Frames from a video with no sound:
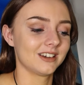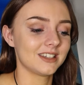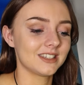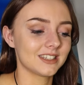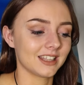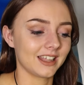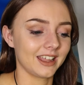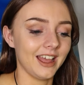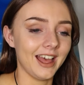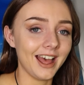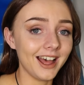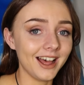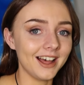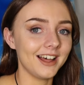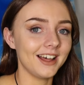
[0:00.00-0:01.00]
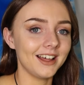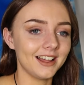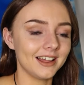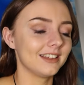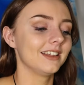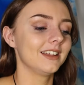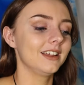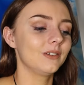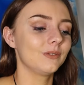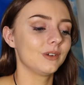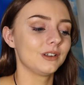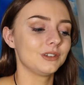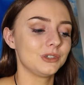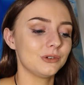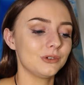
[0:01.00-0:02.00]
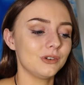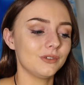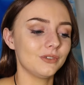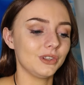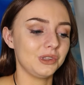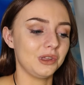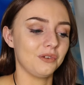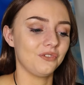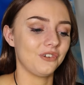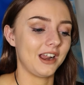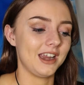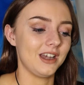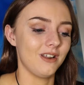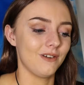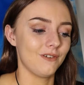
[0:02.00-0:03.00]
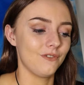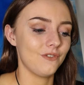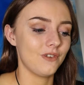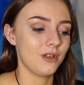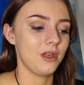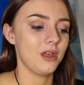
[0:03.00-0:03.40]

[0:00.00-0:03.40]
It's like, ah! Whereas you're not really afraid of